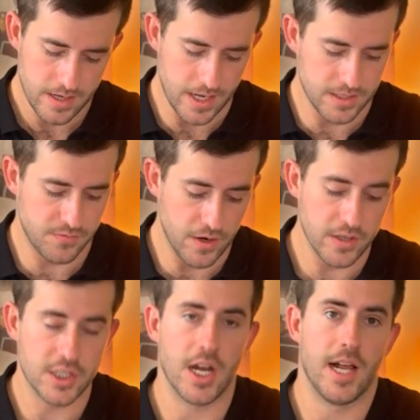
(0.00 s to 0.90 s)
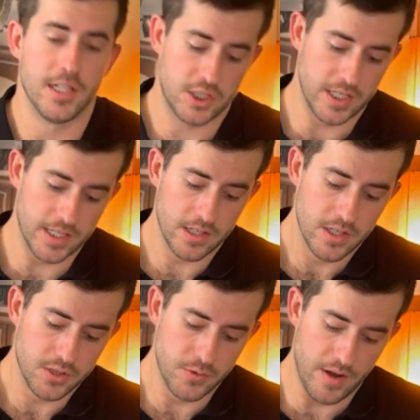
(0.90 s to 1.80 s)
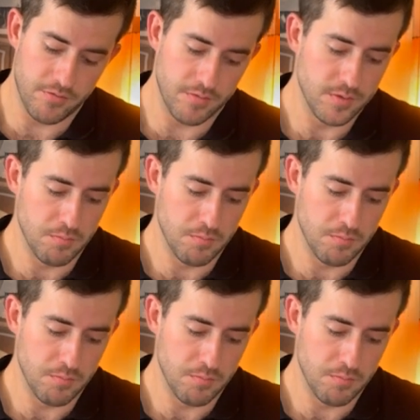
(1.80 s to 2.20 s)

it is very challenging to have